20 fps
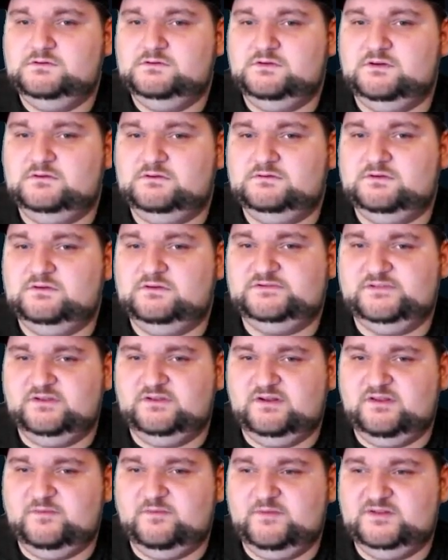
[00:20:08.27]
Or shown on
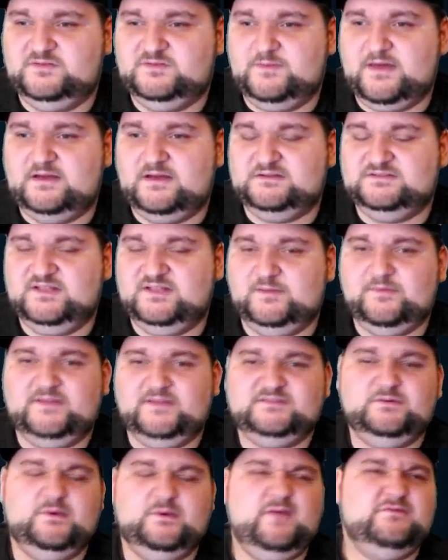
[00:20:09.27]
the pitch battles table. That's
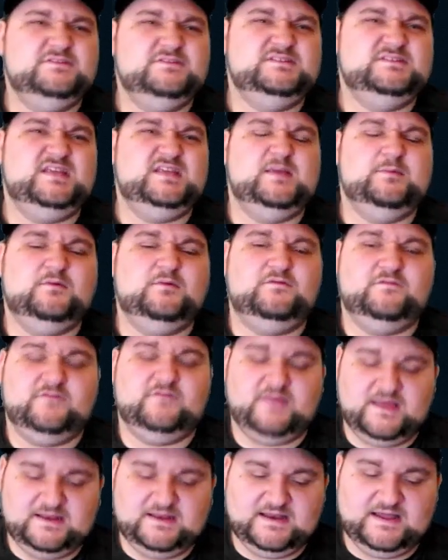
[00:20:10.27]
right. We have a table for
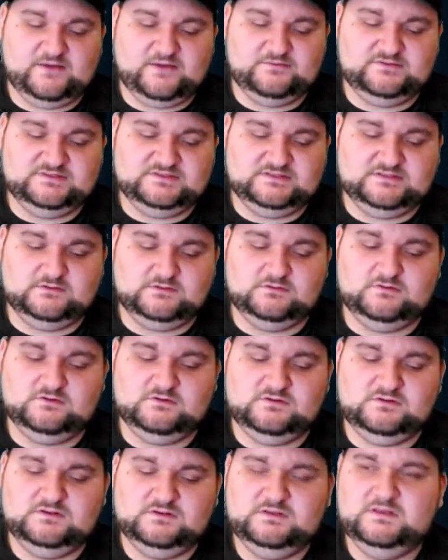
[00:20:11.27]
that now, which is cool.
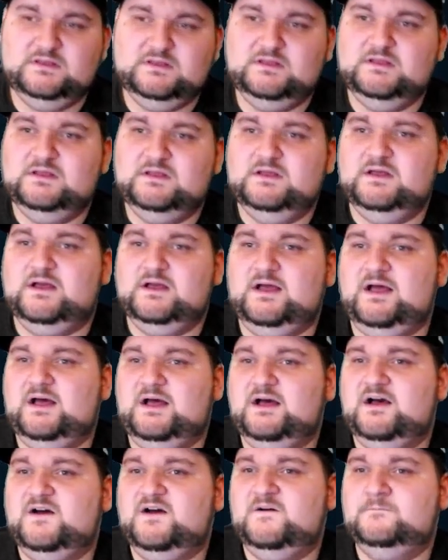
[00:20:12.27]

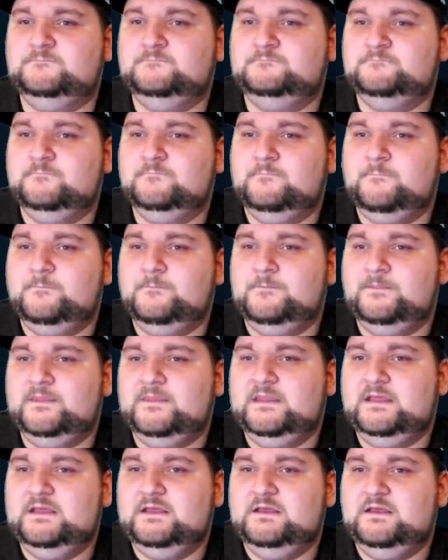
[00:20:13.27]
Um,
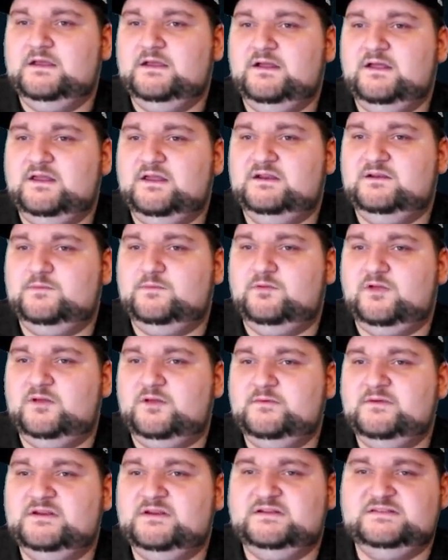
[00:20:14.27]
Again,
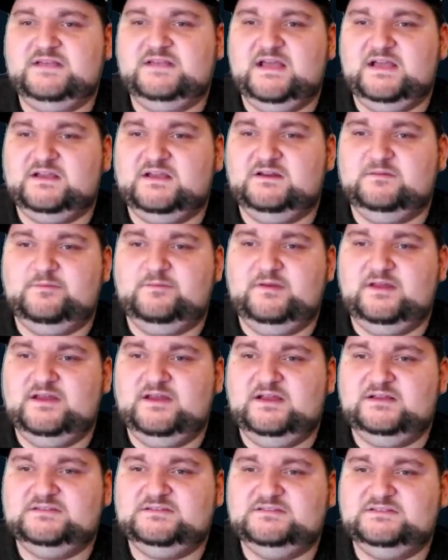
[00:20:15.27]
deployment, attacker
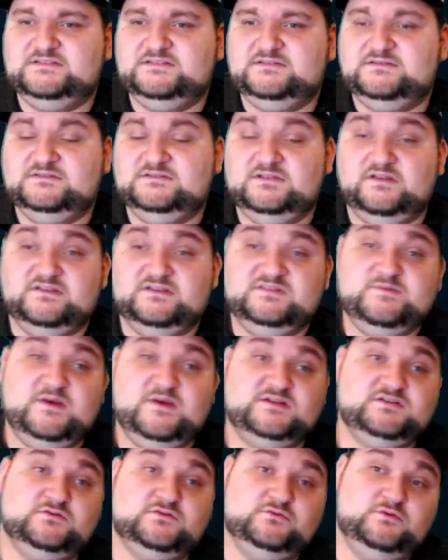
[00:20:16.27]
picks. So the
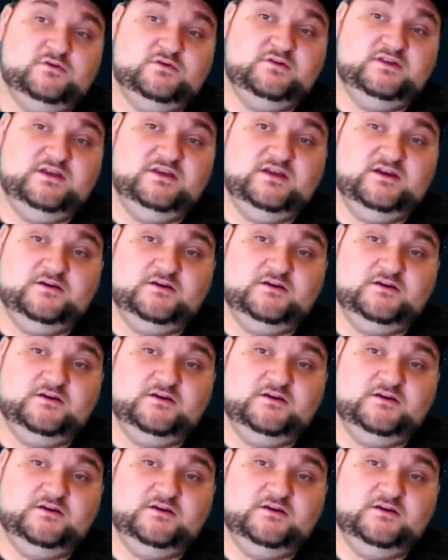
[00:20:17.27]
special rule here,